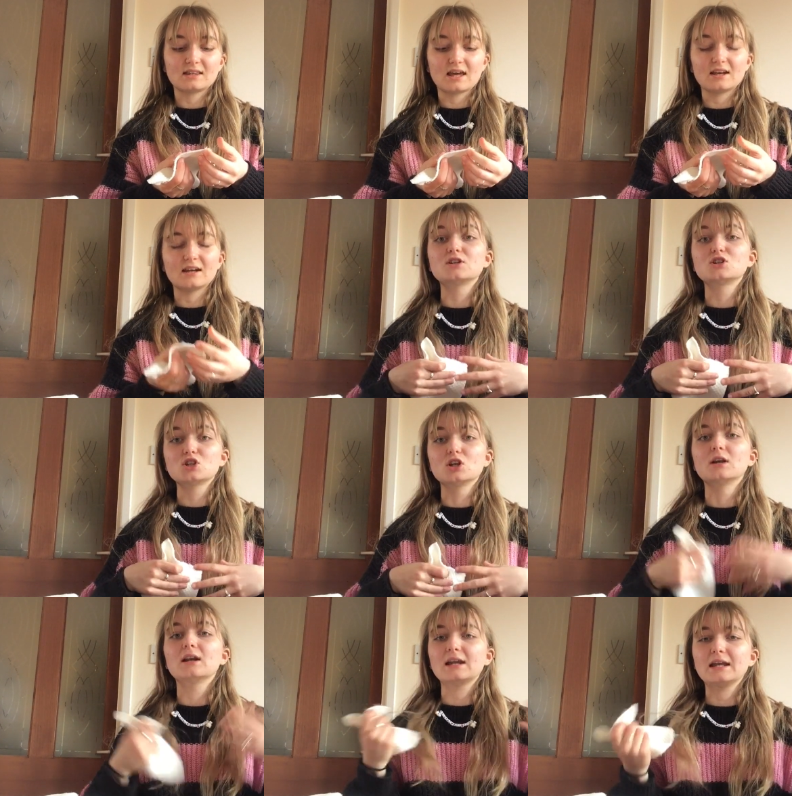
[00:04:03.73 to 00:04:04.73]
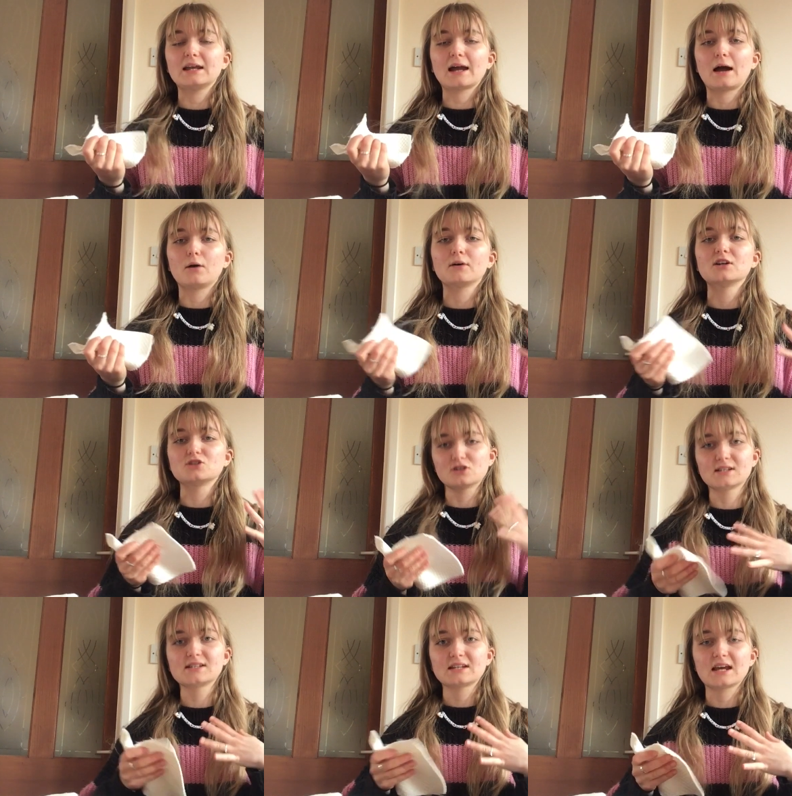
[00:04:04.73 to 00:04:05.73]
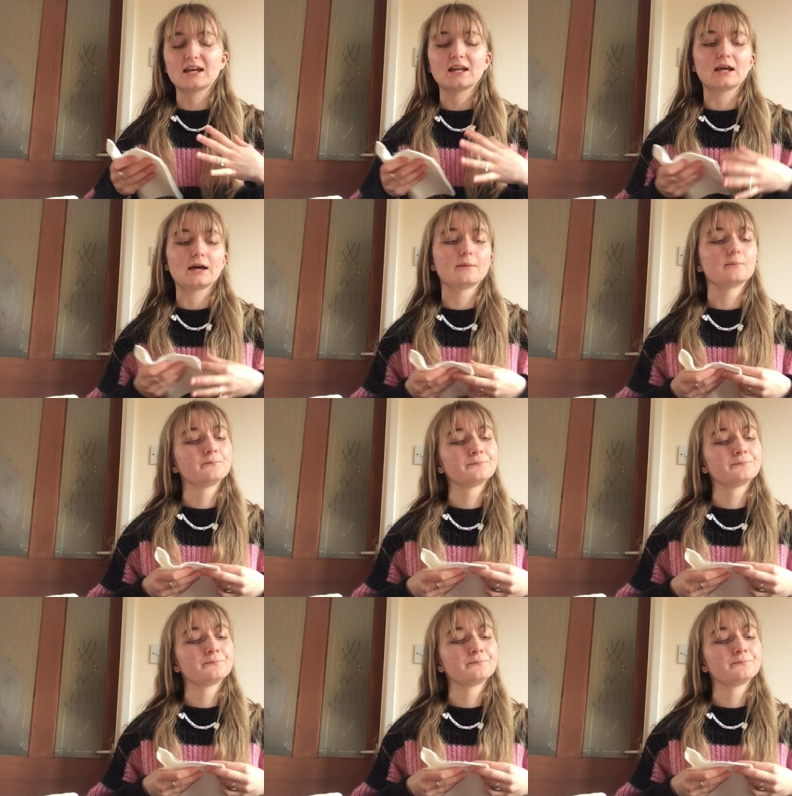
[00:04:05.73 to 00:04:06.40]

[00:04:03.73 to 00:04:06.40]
then it shouldn't leak out, it should just stay in it.